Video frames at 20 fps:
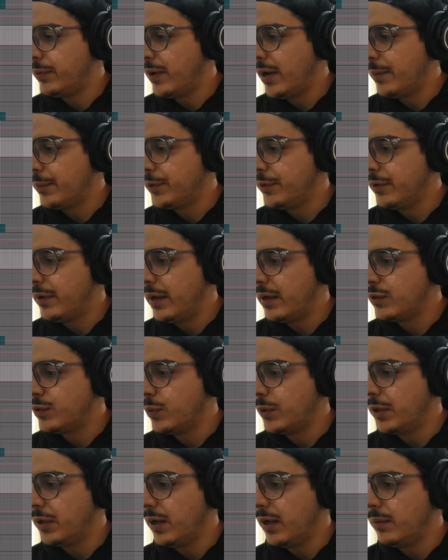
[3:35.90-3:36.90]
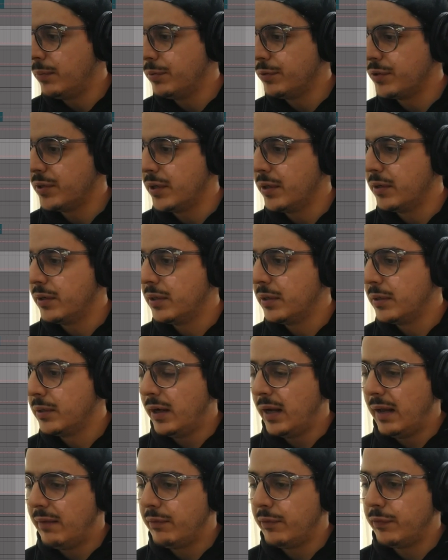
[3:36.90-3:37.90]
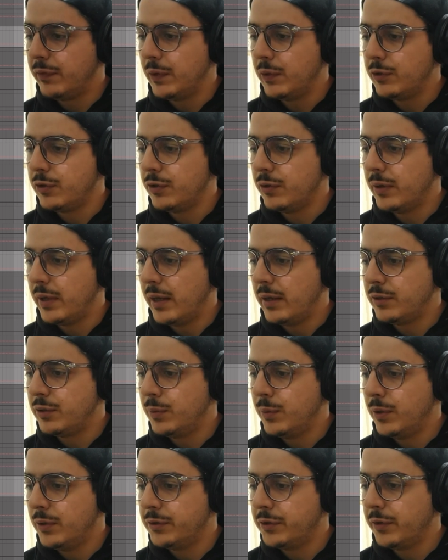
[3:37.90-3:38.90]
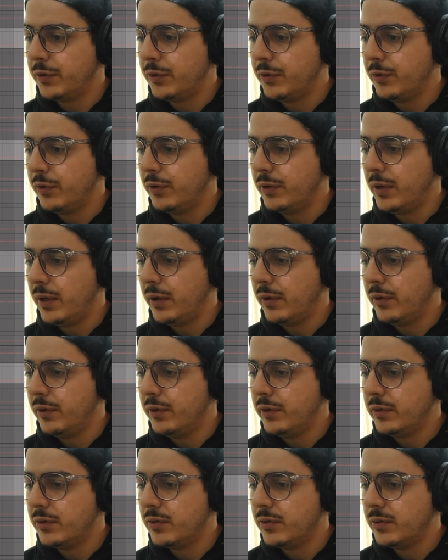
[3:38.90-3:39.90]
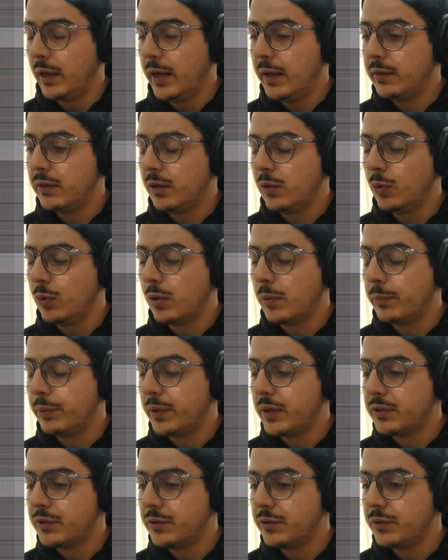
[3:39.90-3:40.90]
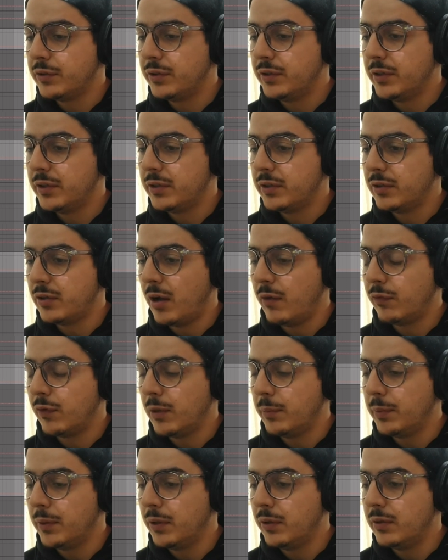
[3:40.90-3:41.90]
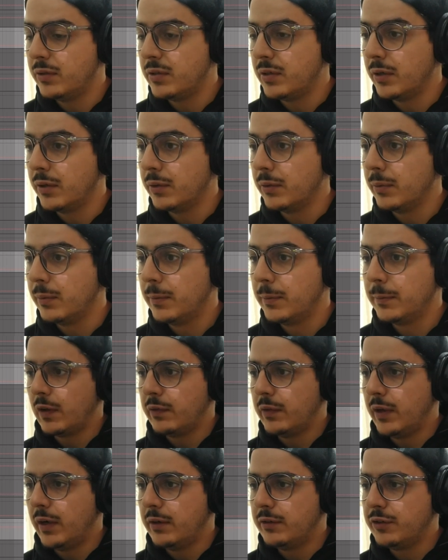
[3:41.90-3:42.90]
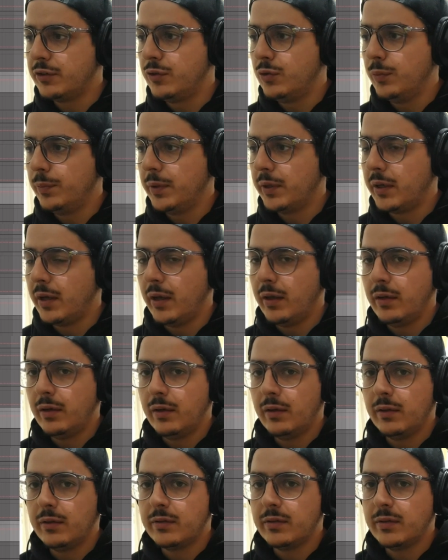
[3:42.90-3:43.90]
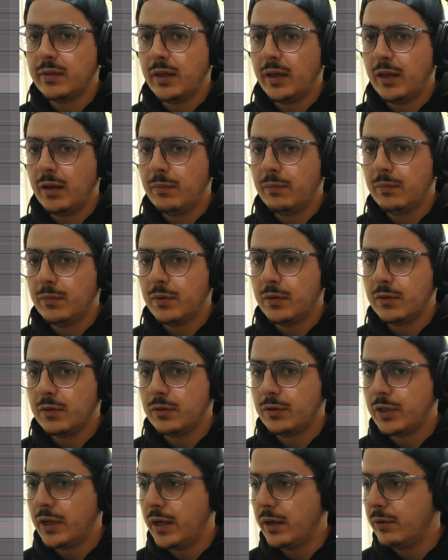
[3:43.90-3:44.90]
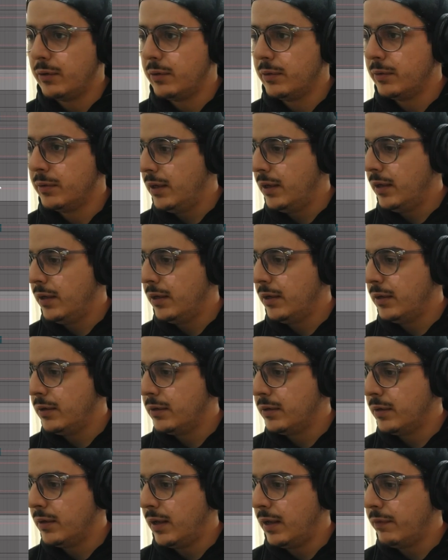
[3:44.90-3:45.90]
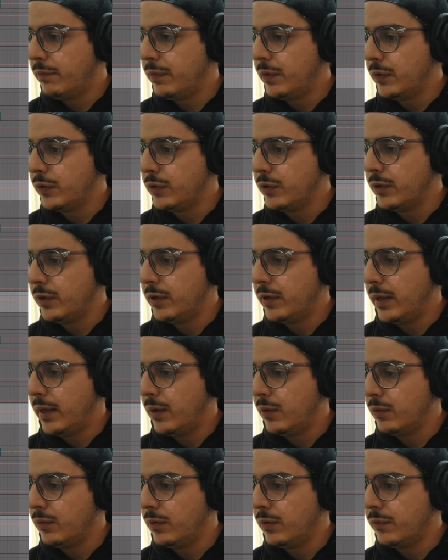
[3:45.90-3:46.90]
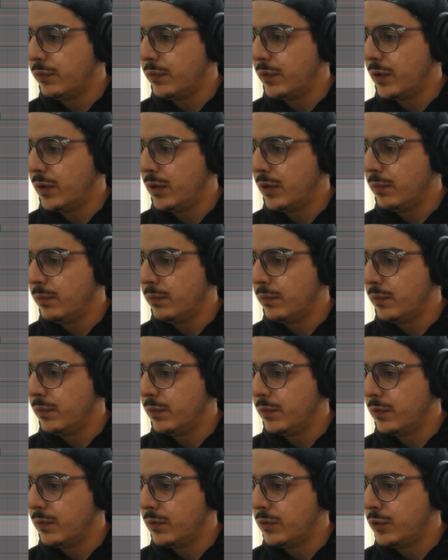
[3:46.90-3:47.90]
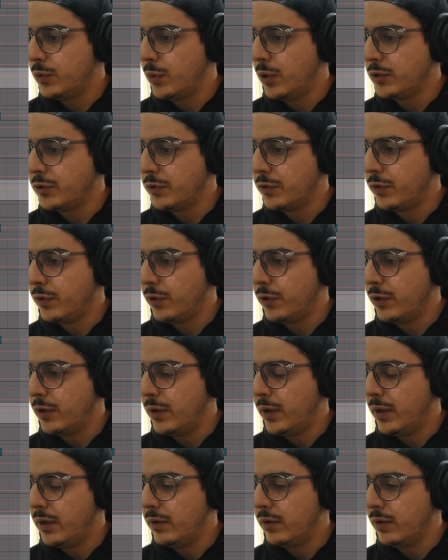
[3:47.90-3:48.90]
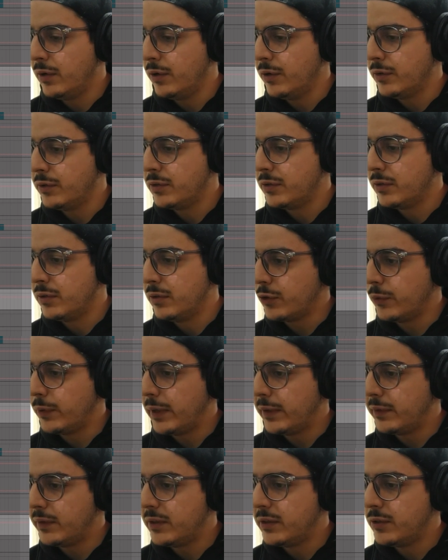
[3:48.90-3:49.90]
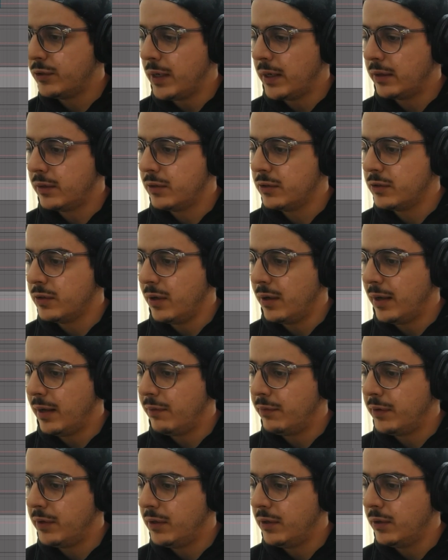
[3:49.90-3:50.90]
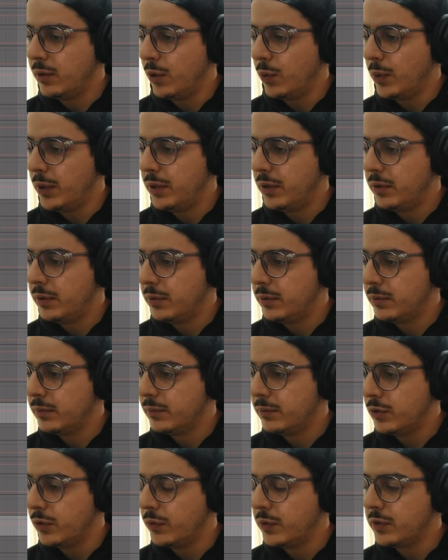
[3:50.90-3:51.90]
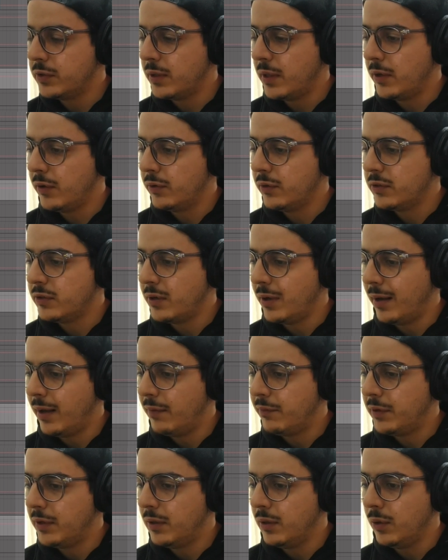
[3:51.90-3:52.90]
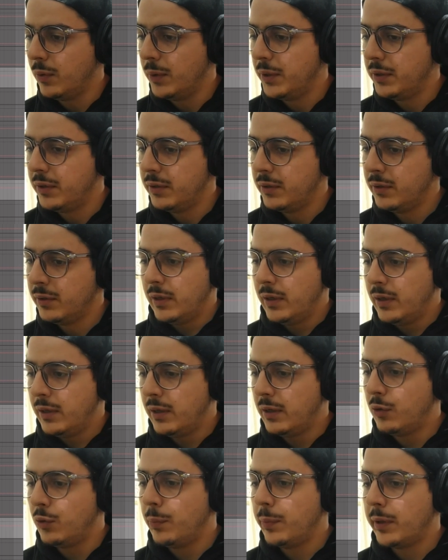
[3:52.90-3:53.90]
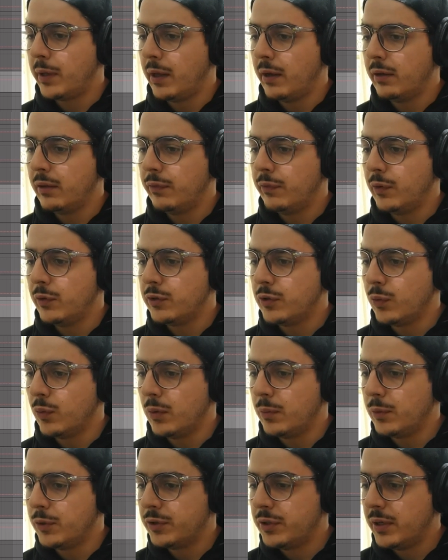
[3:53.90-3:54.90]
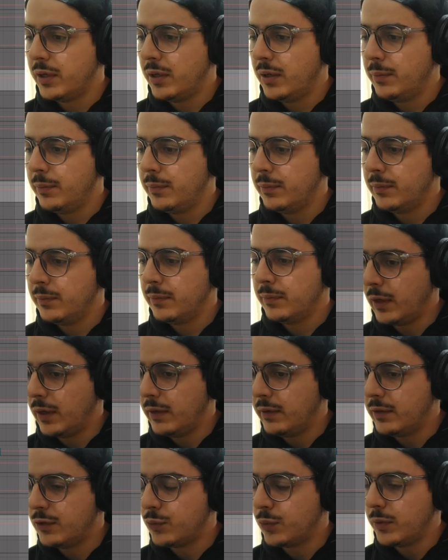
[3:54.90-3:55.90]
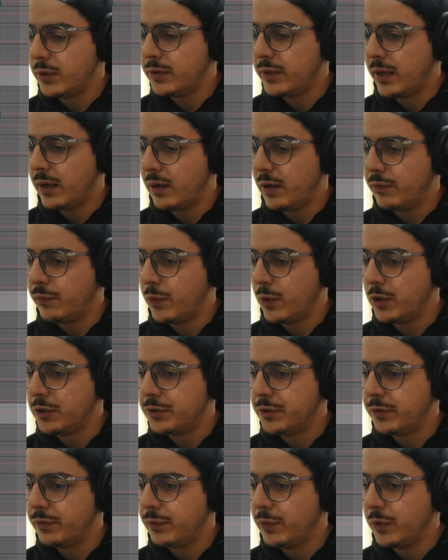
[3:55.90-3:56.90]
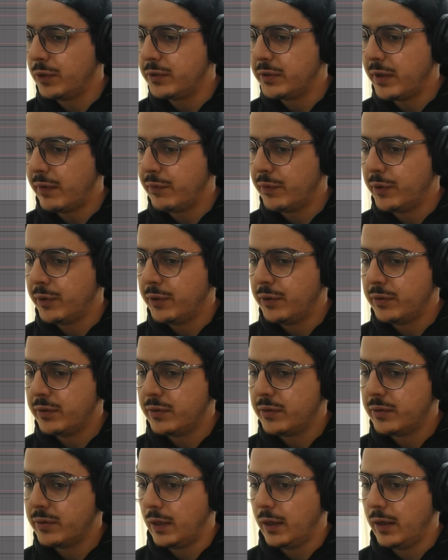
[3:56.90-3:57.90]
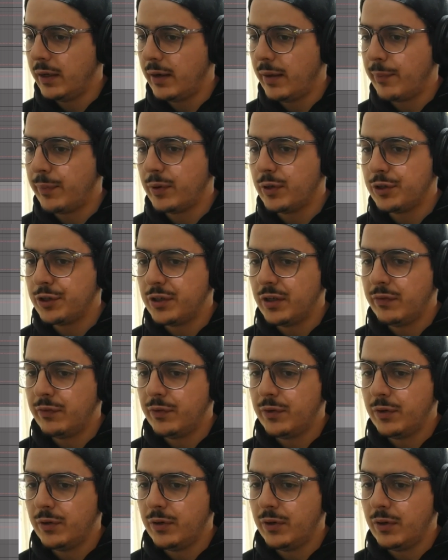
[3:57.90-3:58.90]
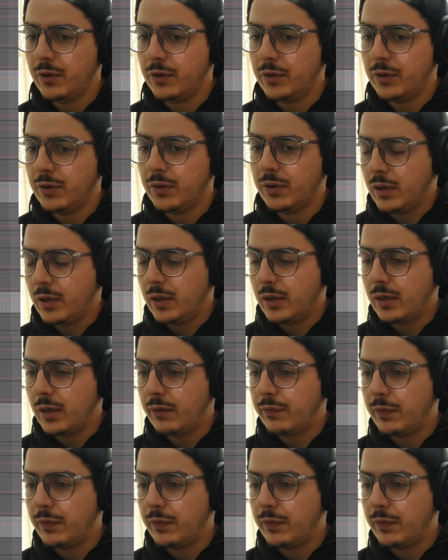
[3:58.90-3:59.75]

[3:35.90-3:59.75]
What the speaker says: parameter at 29%. Then I have it filtered at 238 Hertz, and the glue compressor is just soft clipping the signal. Then I just duplicated the same channel and I filtered it out from 238 Hertz so that this track does not have any low end. So this layer does not have any low end. And I duplicated the filter one more time, and this one is at 447 Hertz, and I put a shifter on it and I